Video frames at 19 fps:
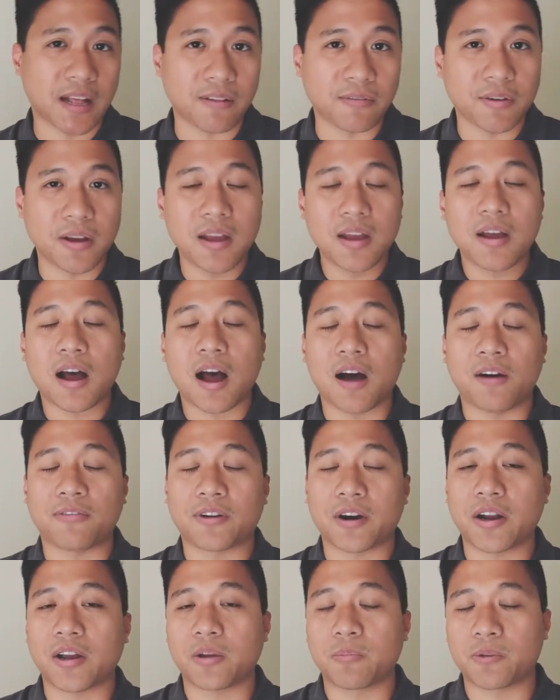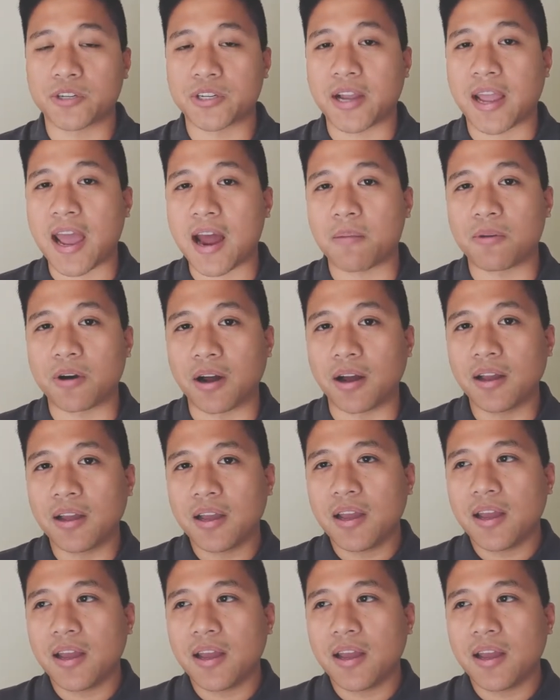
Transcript: myself, how far I could push the camera.